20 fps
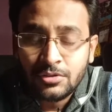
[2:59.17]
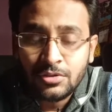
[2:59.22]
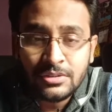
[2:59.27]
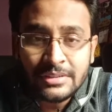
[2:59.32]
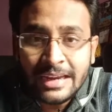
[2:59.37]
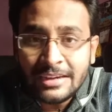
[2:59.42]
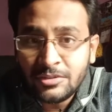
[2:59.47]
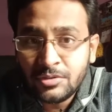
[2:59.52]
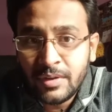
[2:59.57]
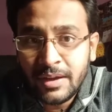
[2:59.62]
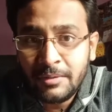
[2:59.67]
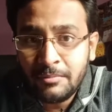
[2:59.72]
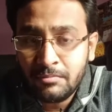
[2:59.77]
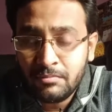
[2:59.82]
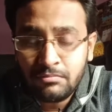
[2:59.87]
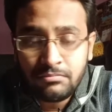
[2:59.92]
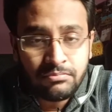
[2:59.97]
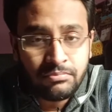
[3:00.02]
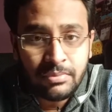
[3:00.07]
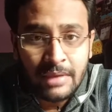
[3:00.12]
So that's why
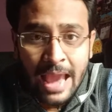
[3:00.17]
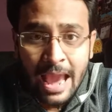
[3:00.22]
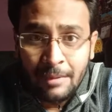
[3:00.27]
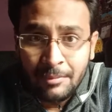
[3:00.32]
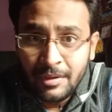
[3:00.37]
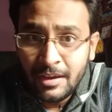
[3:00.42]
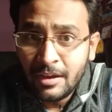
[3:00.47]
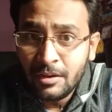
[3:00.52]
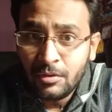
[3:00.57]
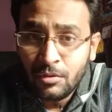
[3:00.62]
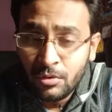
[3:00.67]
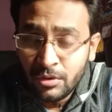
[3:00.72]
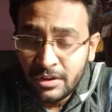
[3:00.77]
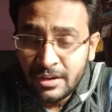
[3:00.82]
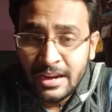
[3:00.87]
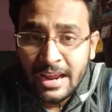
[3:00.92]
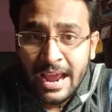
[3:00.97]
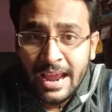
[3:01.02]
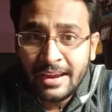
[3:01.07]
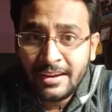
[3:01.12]
having a good